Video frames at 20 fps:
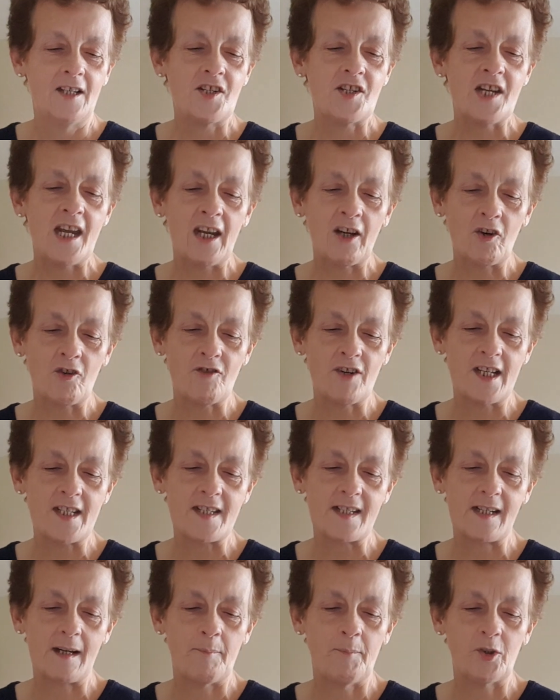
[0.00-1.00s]
Take a
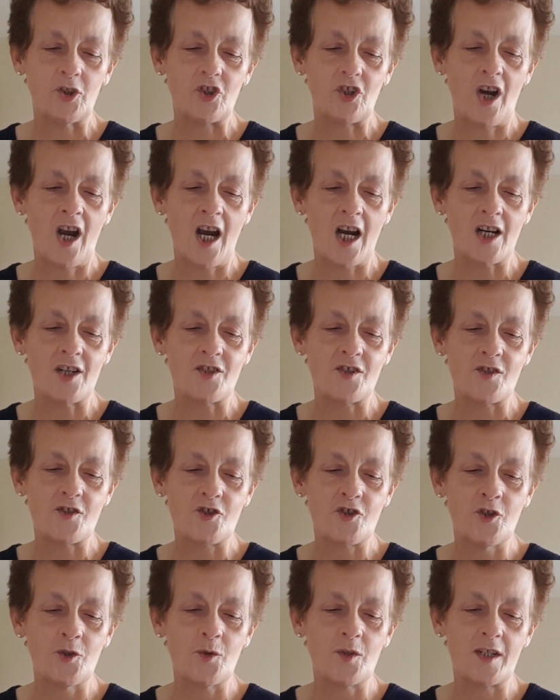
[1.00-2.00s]
risk and put your heart's
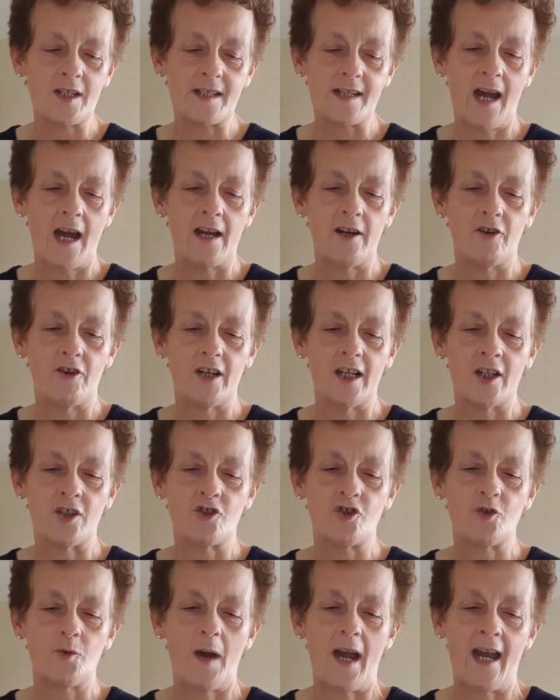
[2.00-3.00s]
true desire
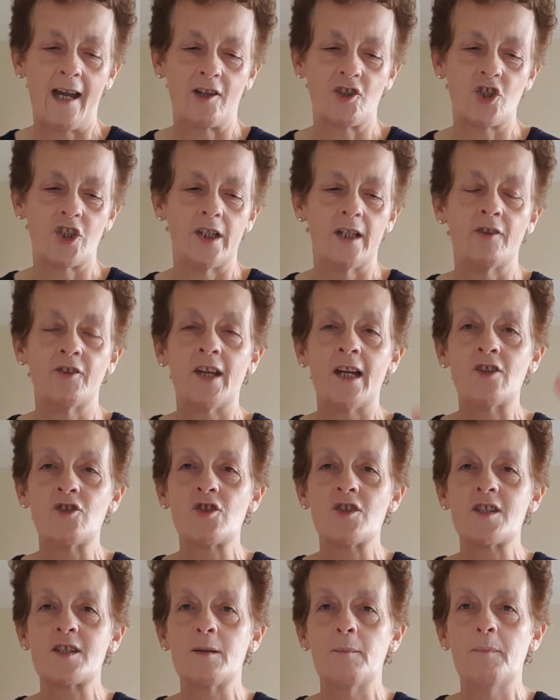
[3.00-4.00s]
into action. Now, that
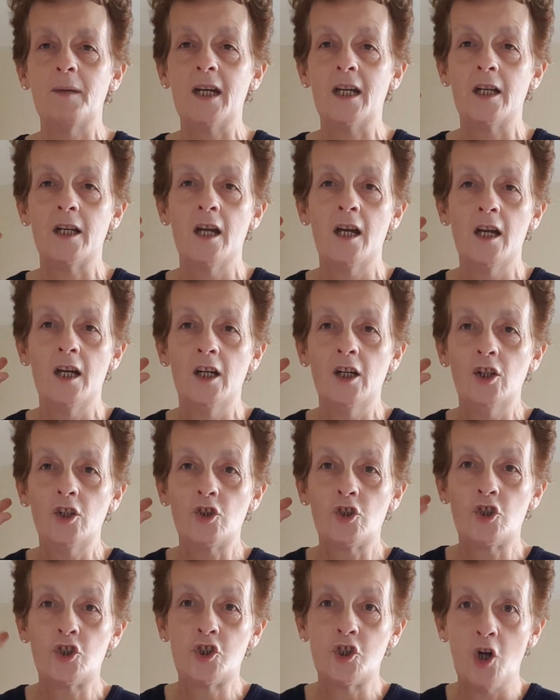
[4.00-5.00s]
doesn't mean
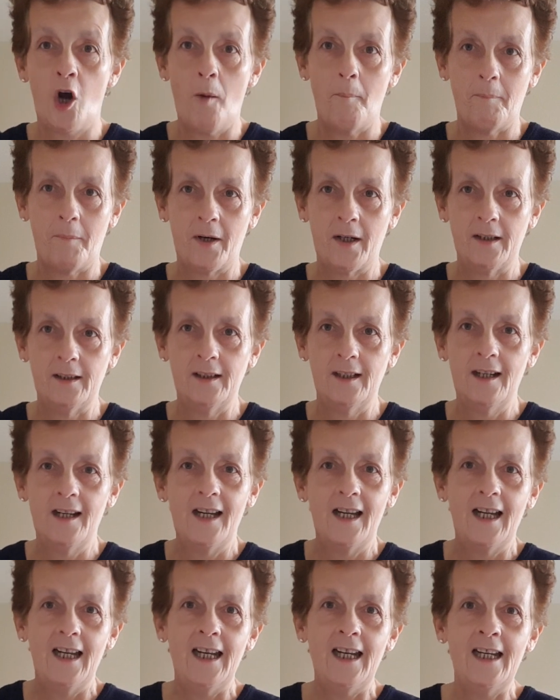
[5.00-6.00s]
jump
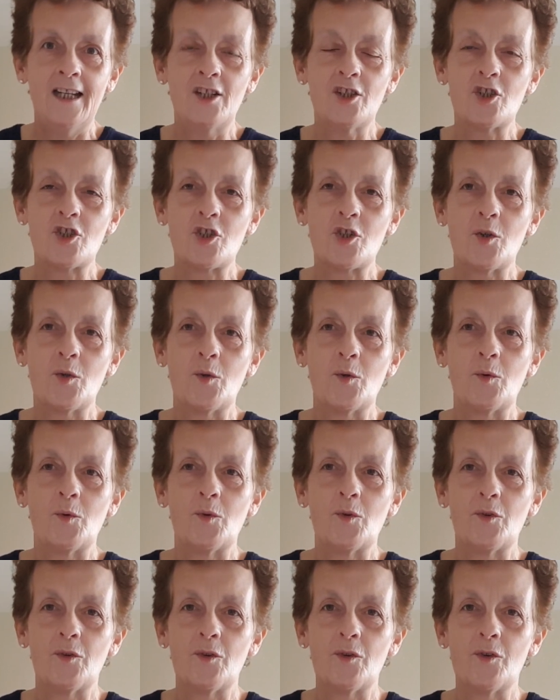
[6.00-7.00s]

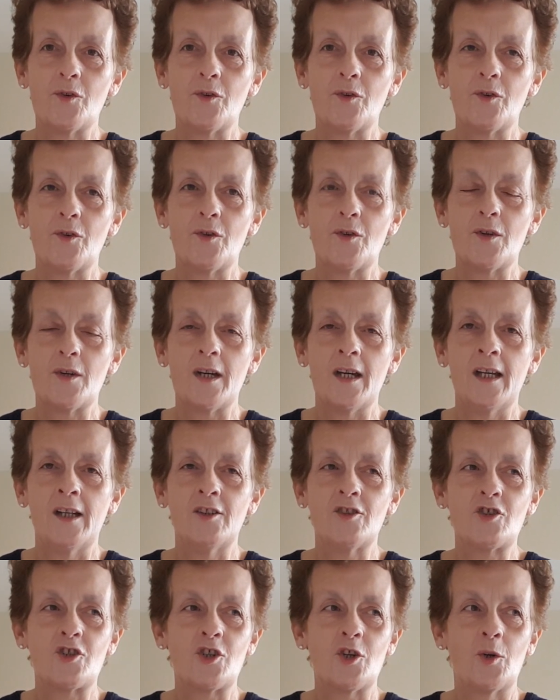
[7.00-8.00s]
into
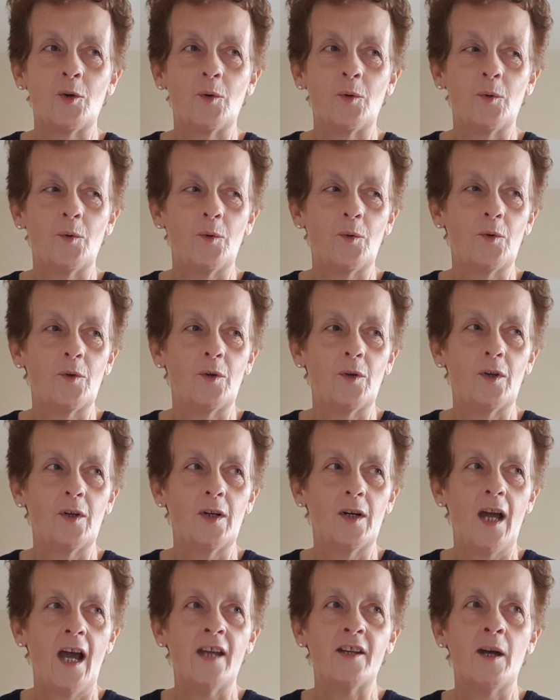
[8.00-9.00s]

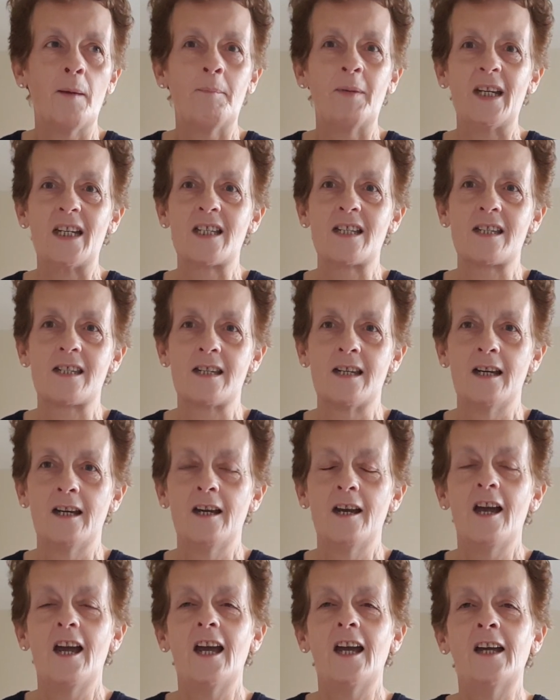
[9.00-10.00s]
an abyss.
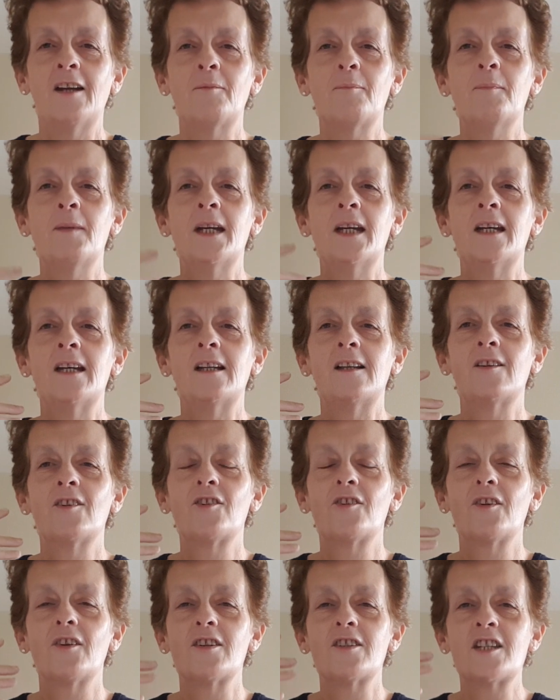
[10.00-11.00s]
It
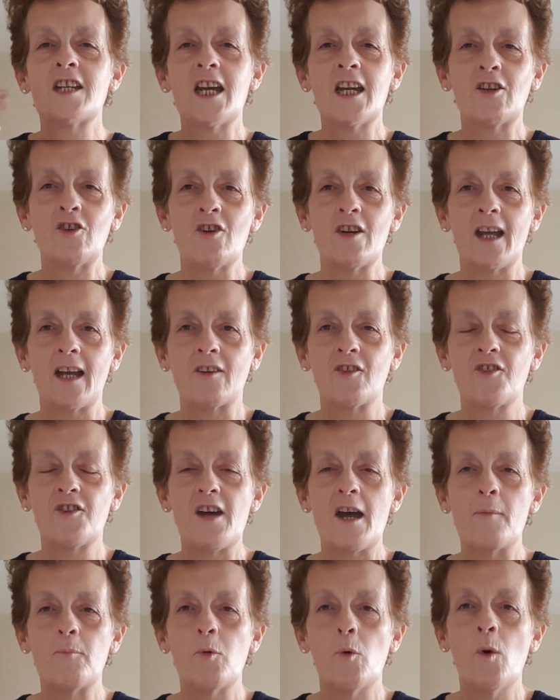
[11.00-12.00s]
means take your next
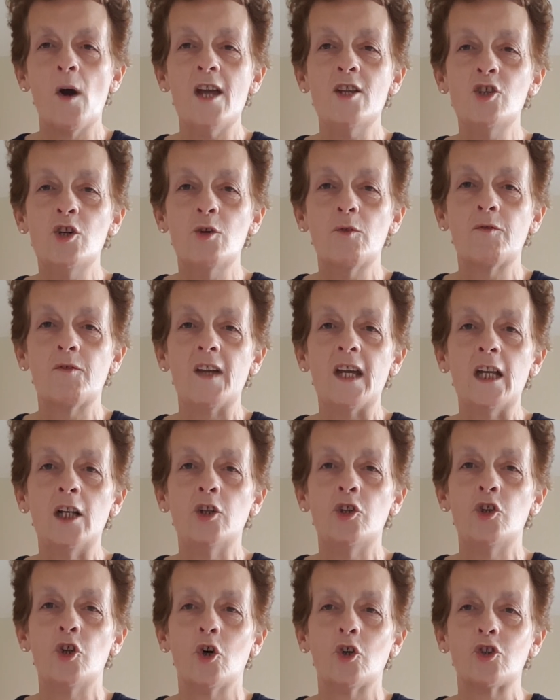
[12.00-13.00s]
step when you
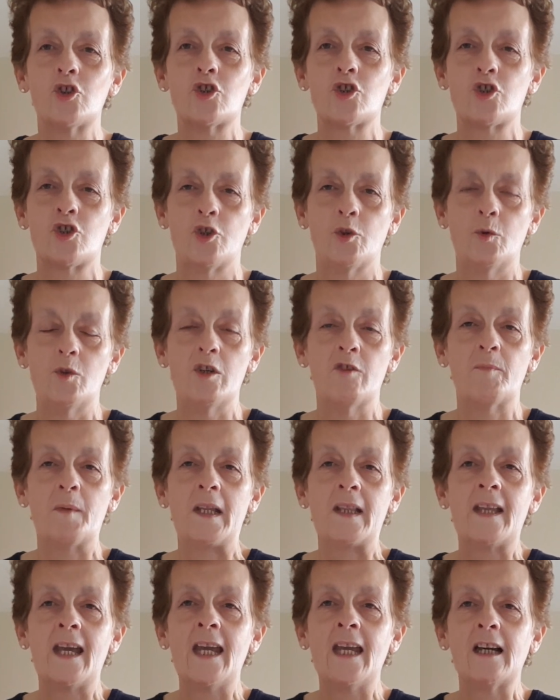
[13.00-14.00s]
feel nudged to. You've
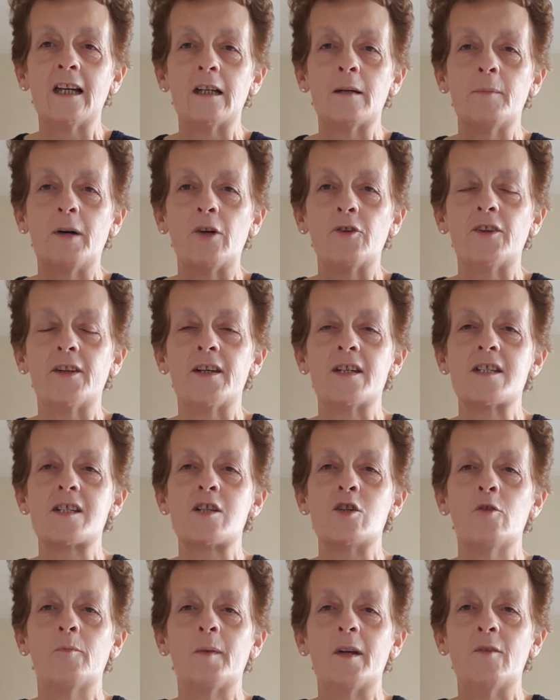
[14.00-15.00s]
been thinking about
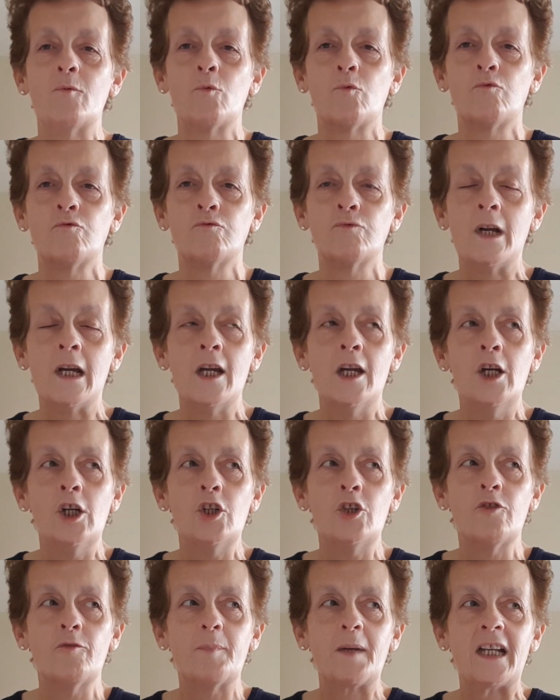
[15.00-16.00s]
this, you've been
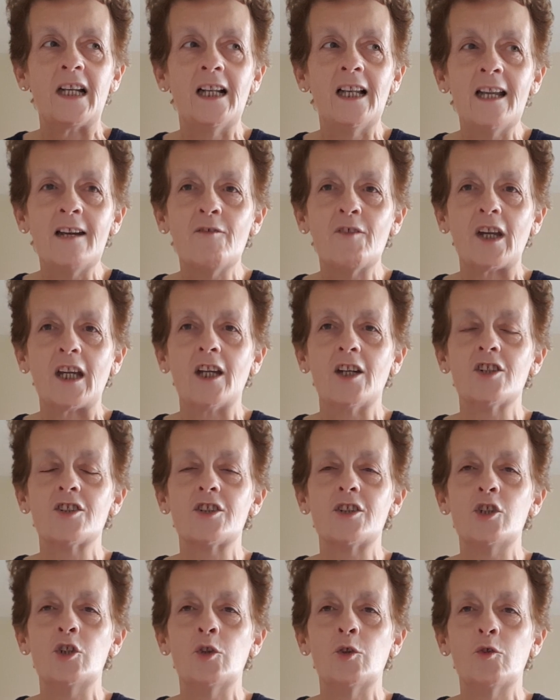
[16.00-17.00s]
living
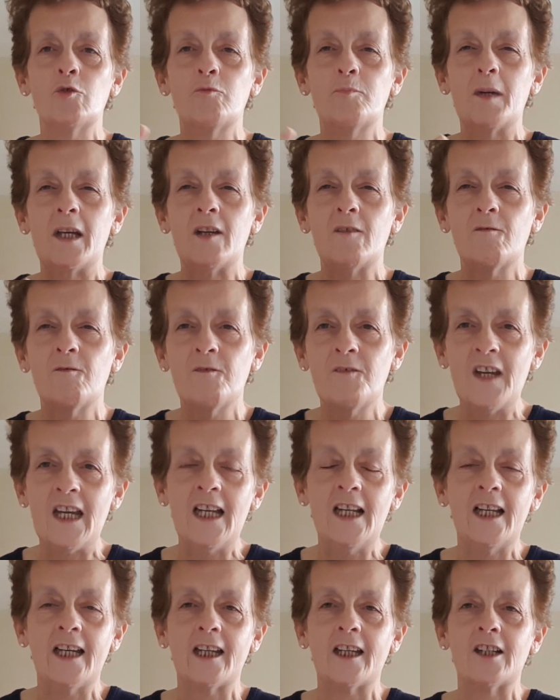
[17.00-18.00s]
it, you've been
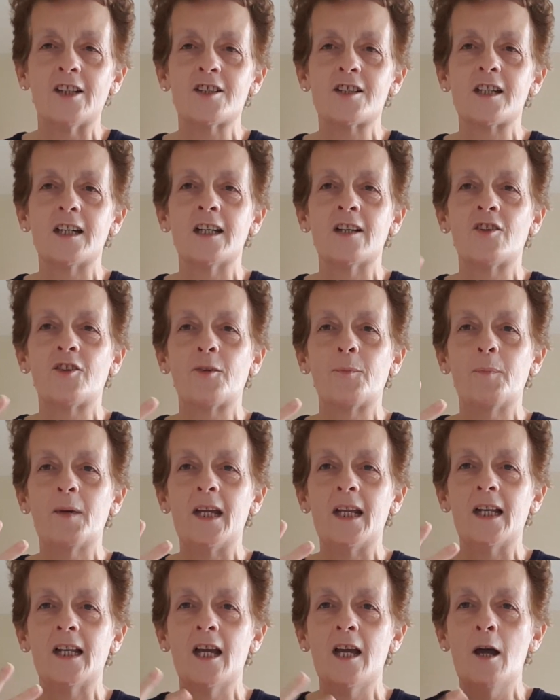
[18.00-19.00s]
feeling it, it's
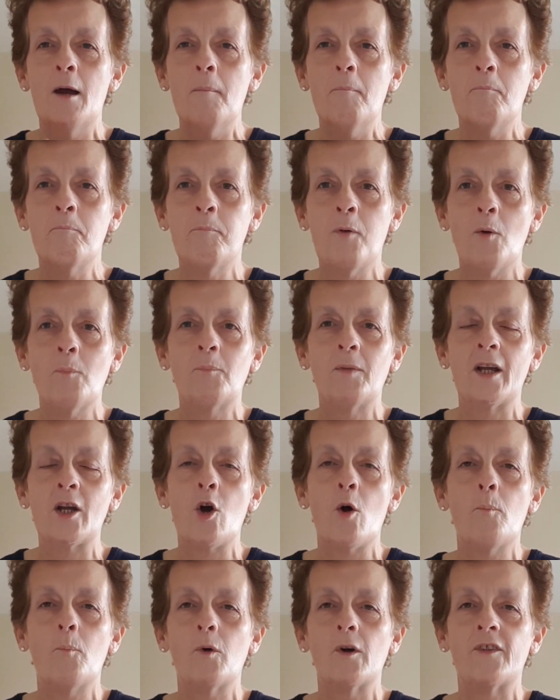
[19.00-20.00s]
been bubbling
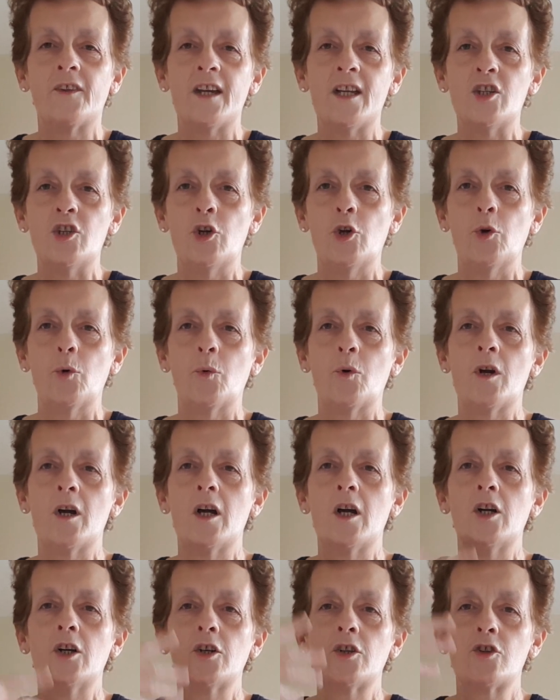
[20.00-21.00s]
up within you.
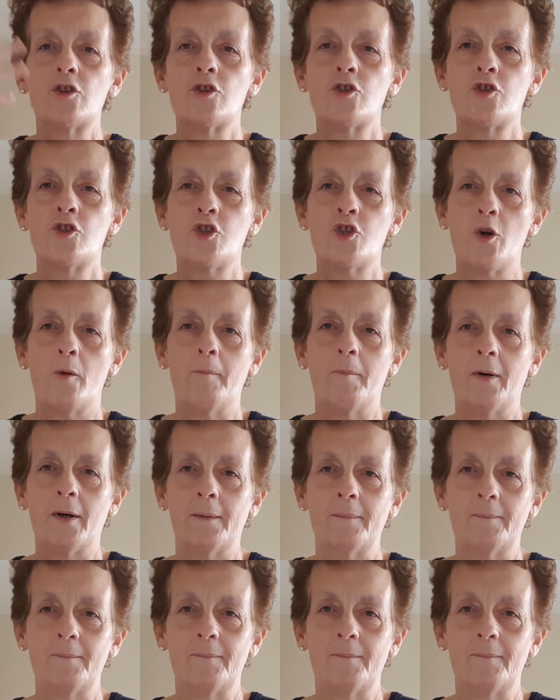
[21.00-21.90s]
Jump.